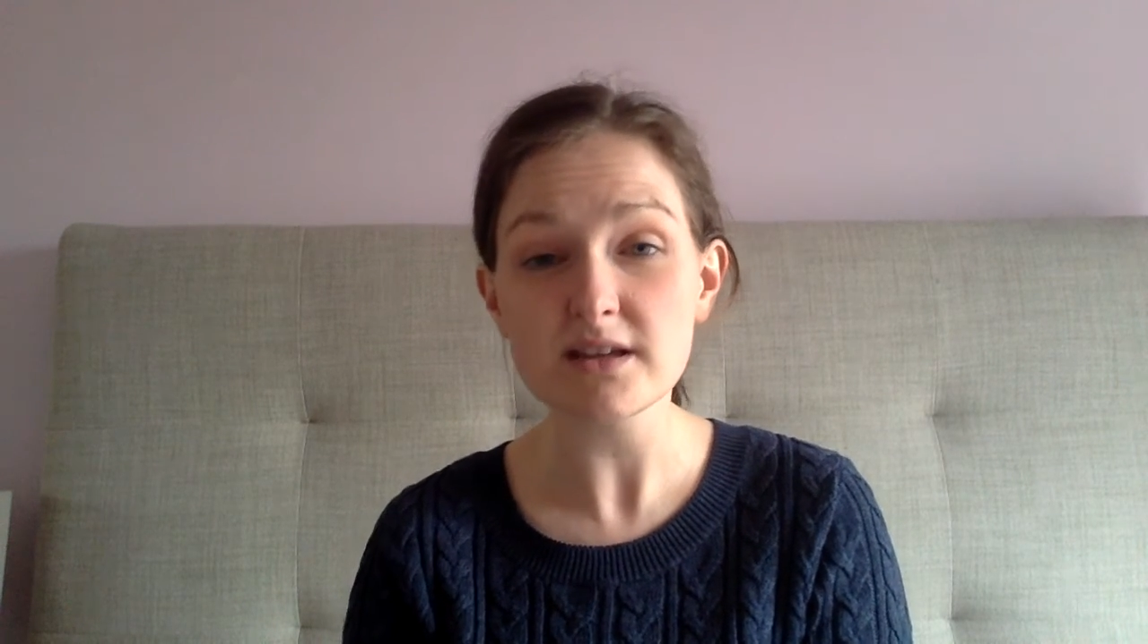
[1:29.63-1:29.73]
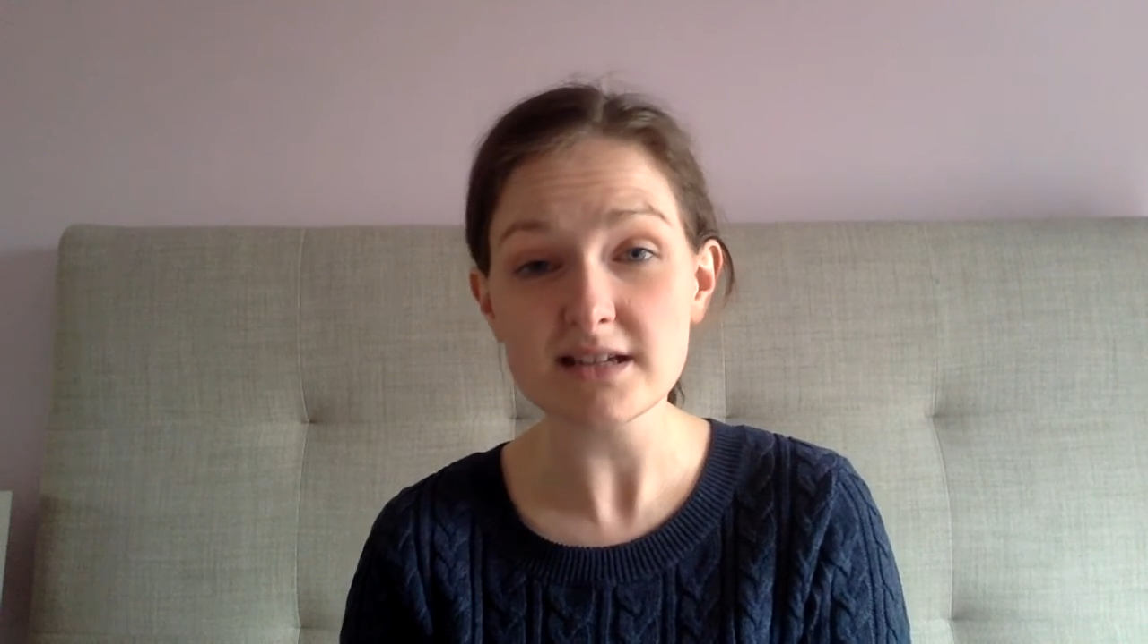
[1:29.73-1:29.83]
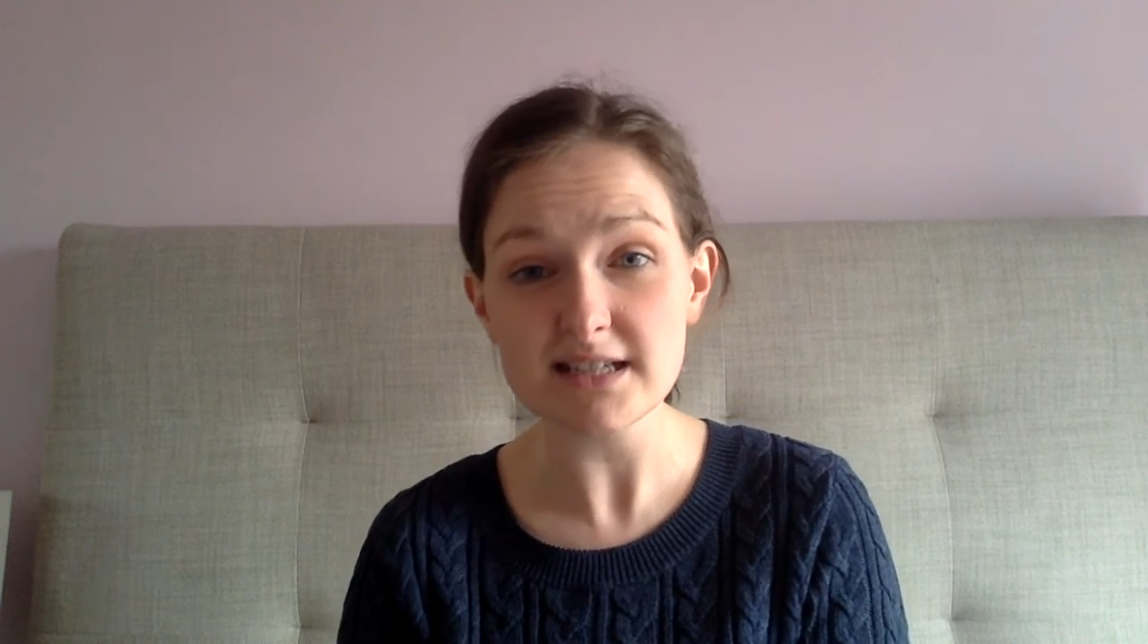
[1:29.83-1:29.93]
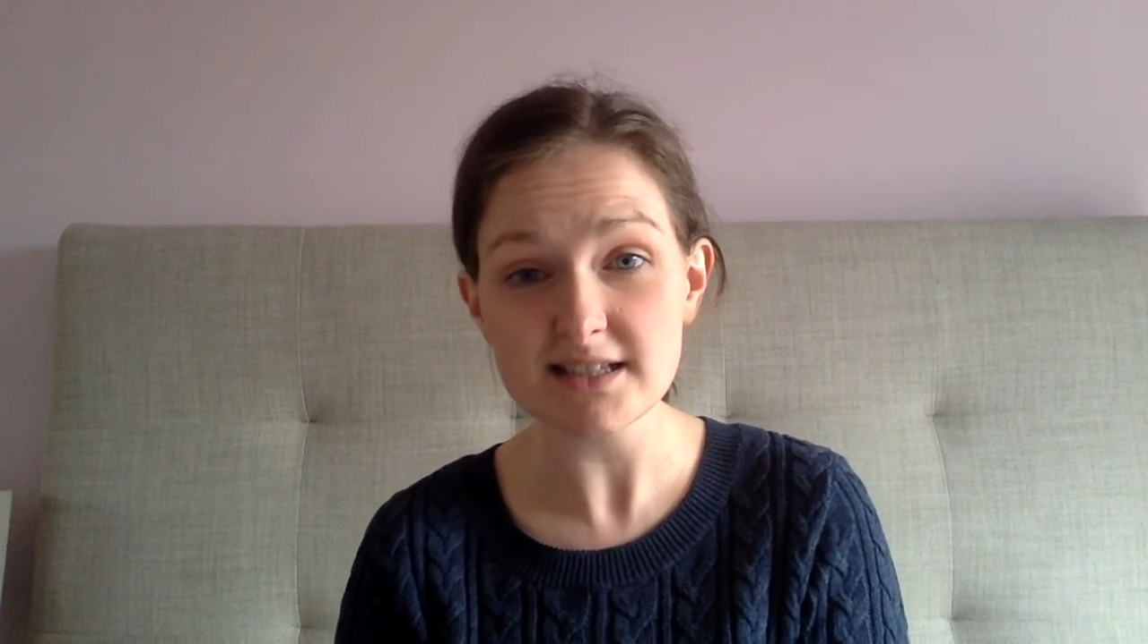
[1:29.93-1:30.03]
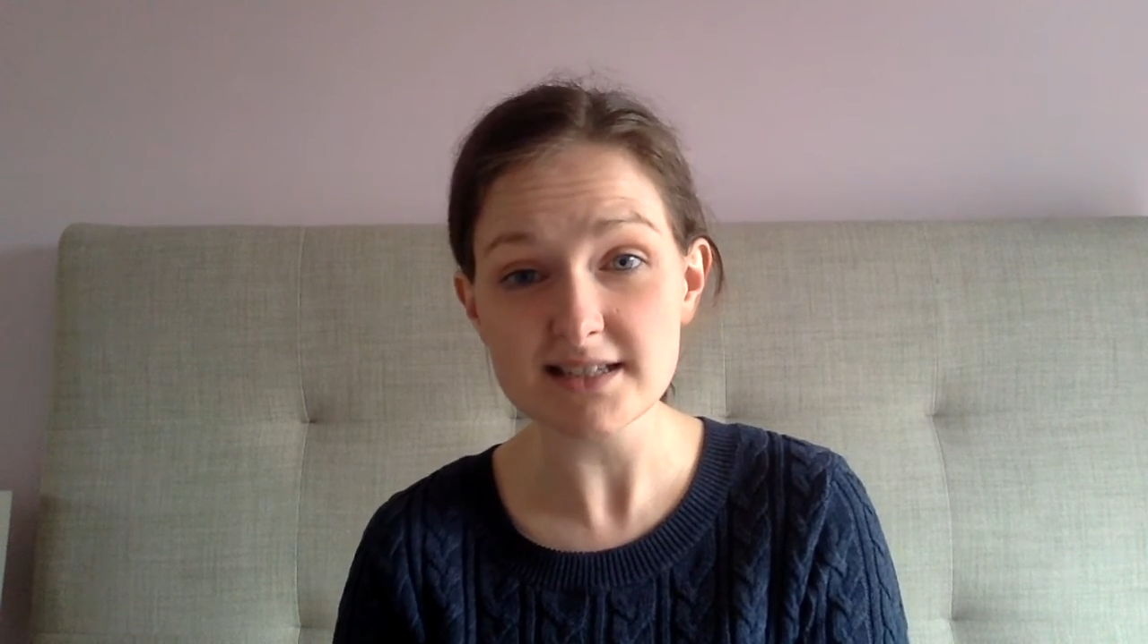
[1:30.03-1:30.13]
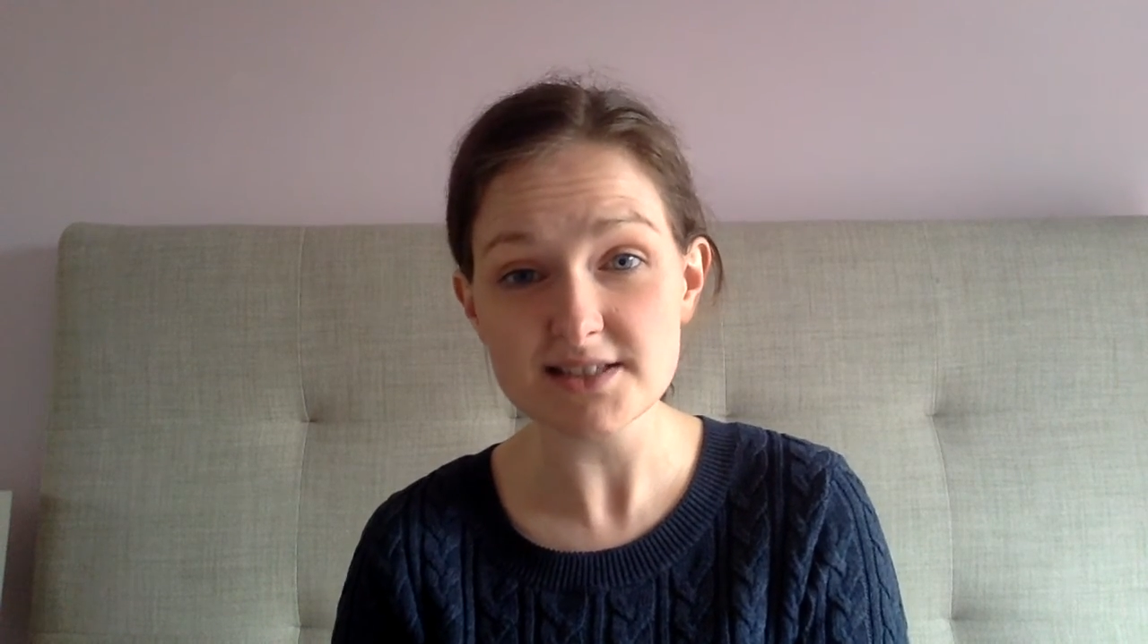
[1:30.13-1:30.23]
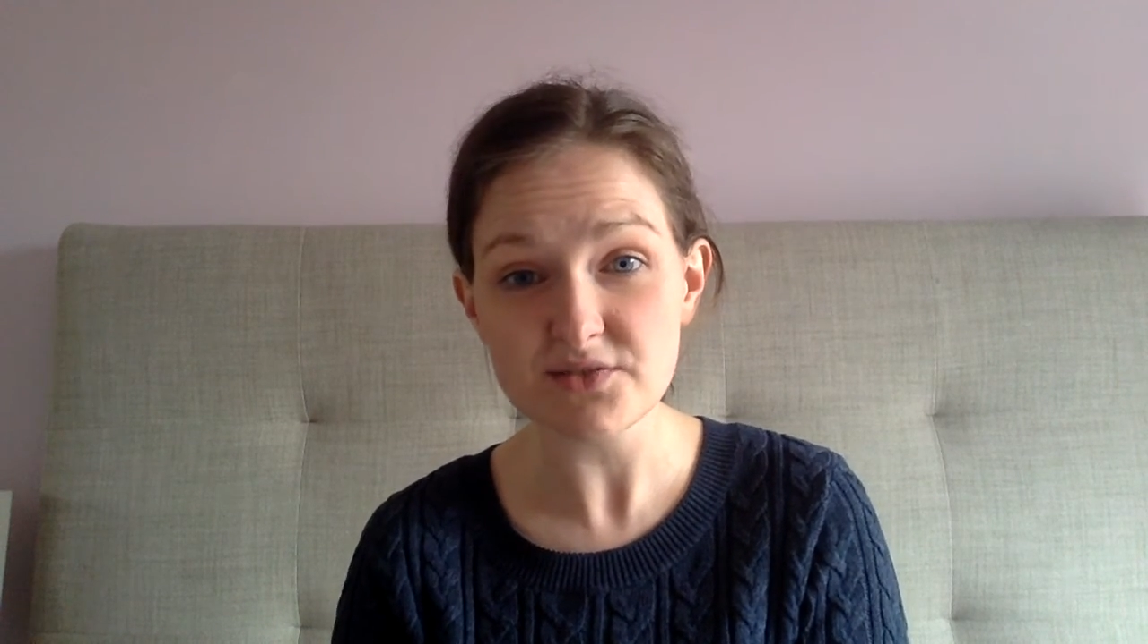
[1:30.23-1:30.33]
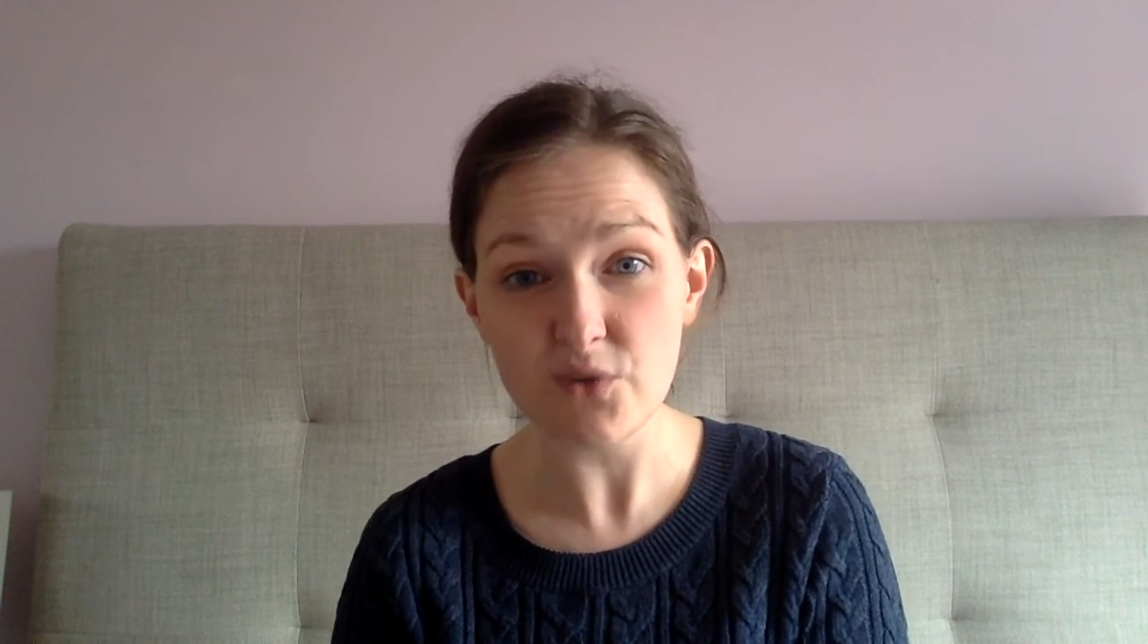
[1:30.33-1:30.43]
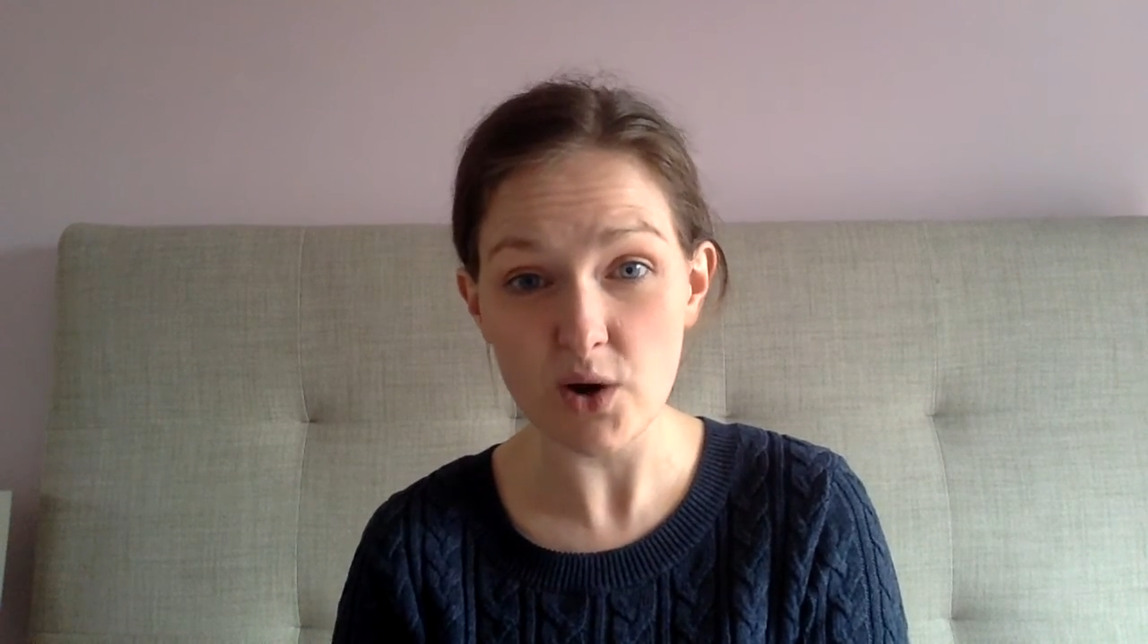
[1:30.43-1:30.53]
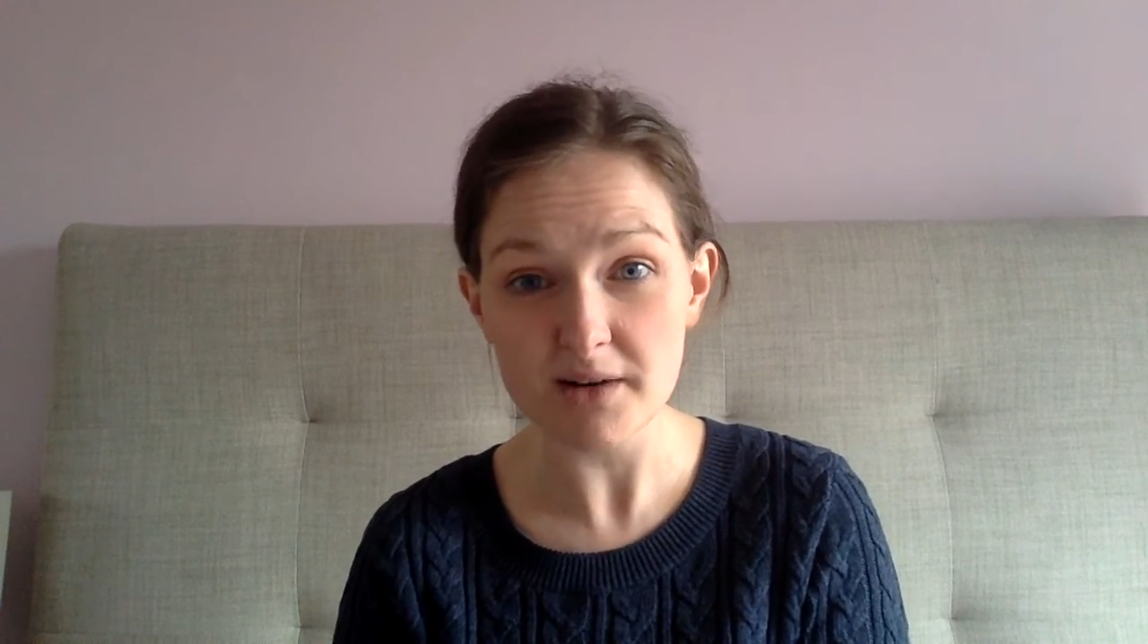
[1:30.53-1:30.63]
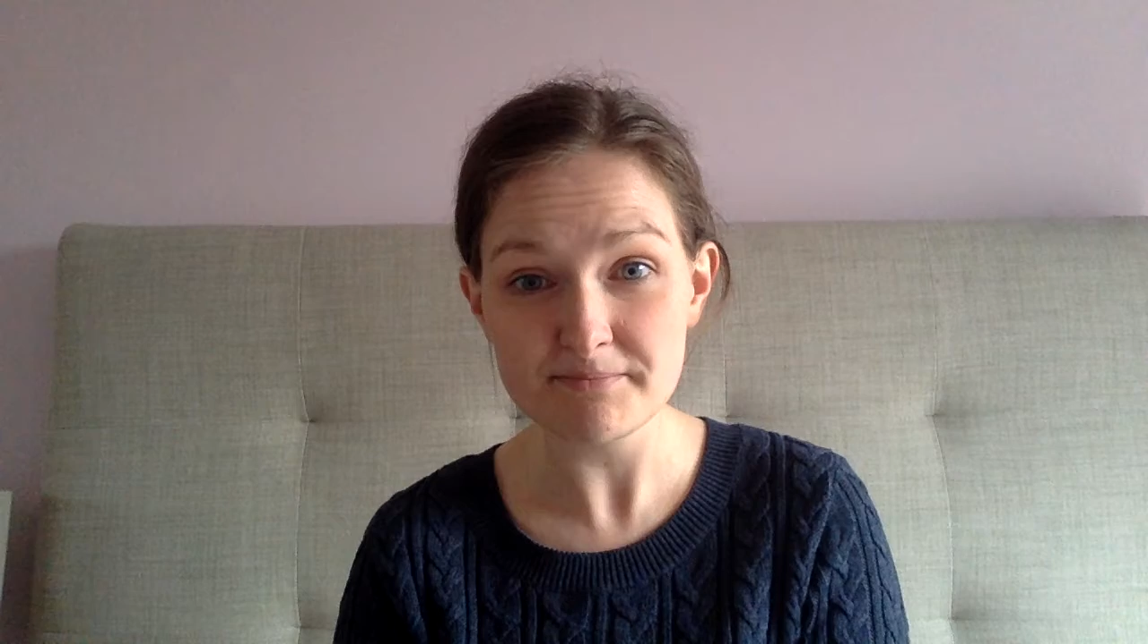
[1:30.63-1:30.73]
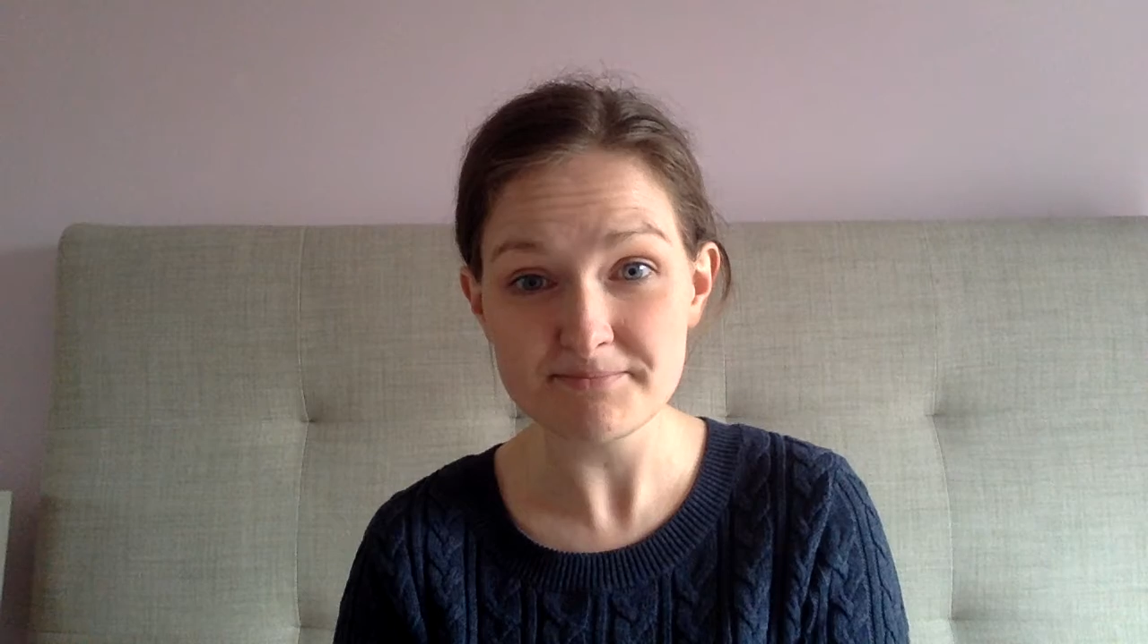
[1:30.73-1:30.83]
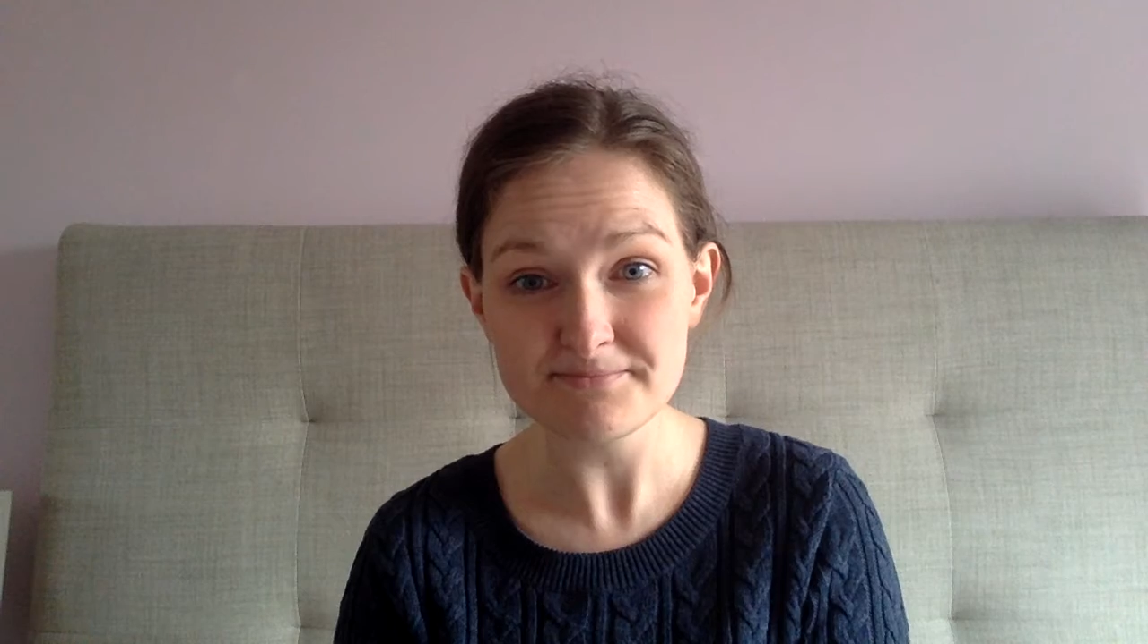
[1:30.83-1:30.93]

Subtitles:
ingredients for.